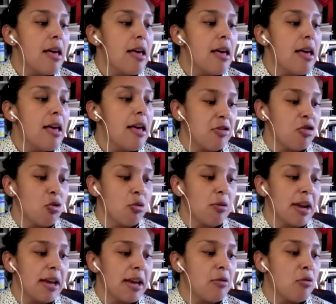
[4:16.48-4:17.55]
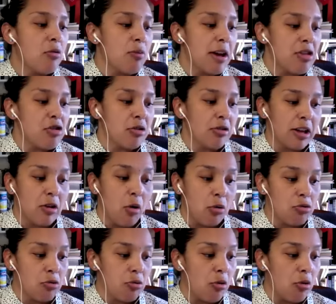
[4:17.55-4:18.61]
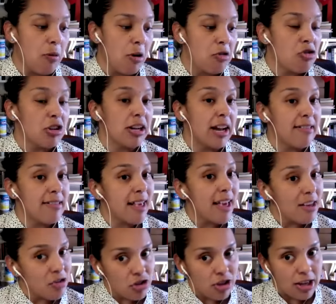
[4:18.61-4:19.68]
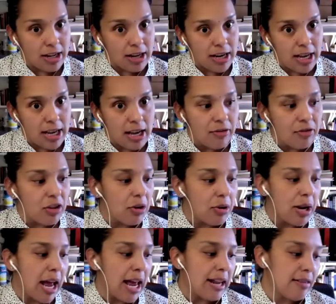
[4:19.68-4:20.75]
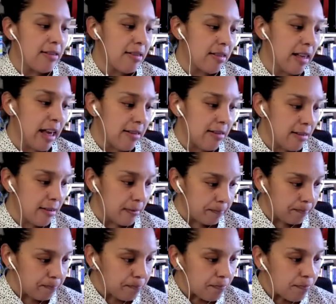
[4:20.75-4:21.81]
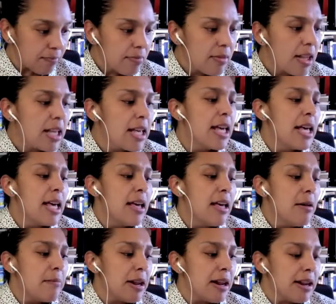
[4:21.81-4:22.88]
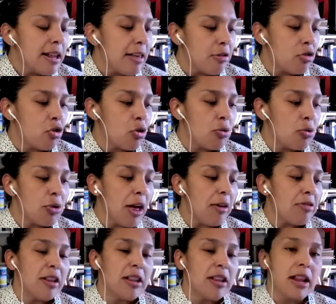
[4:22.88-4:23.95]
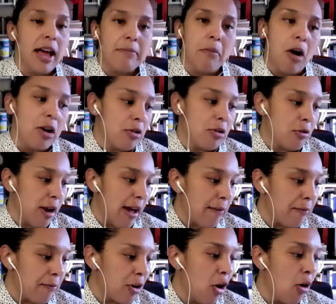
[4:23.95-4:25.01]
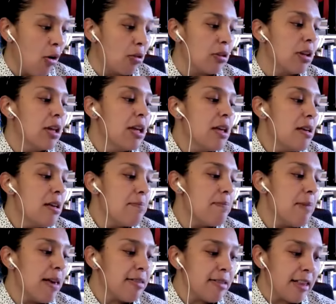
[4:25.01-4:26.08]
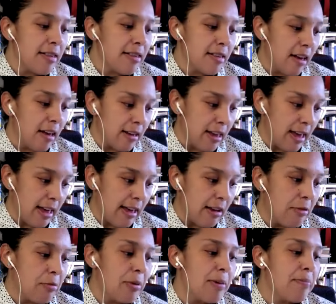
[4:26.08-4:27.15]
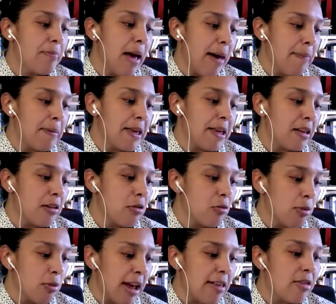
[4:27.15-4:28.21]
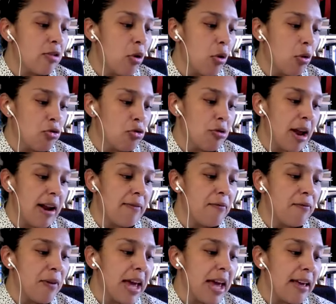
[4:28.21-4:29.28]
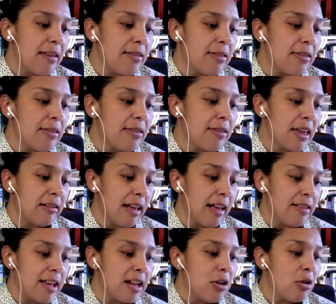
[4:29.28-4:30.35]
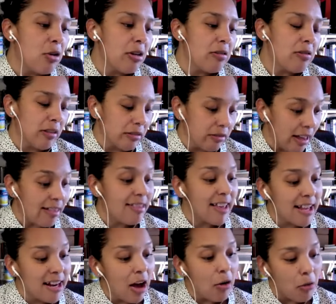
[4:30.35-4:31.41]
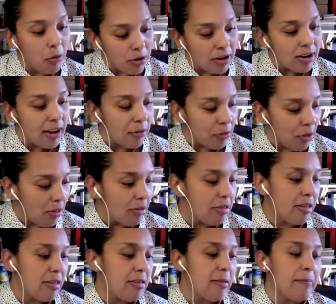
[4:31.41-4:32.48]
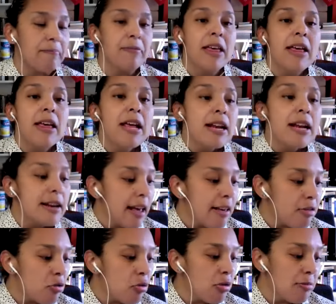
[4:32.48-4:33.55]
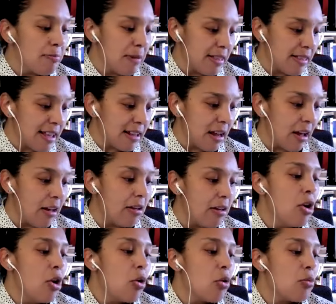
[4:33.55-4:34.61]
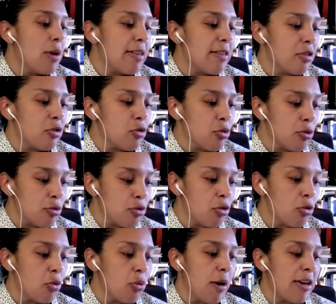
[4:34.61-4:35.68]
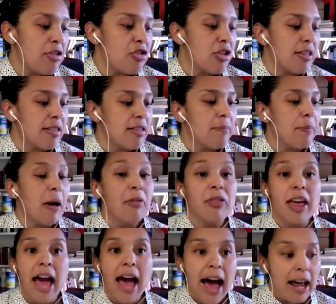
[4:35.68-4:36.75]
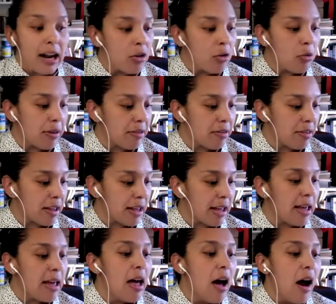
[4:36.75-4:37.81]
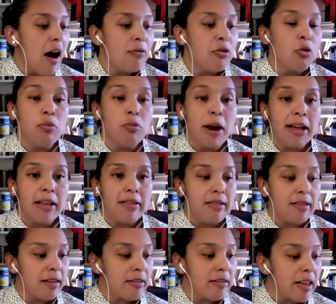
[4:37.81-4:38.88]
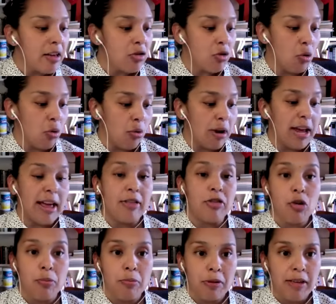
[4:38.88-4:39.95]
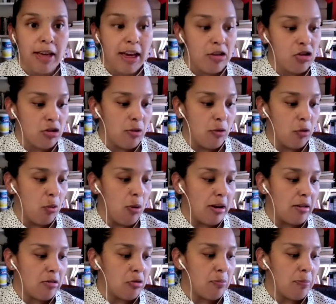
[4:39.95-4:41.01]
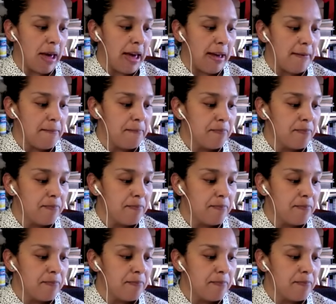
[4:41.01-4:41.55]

amid enduring racial and cultural marginalization in the United States. But in his 2009 monograph called Mestizaje, Remapping Race, Culture, and Faith in Latino Catholicism, Nestor Medina raises crucial questions about the adequacy of the reconciliatory interpretation of Guadalupe.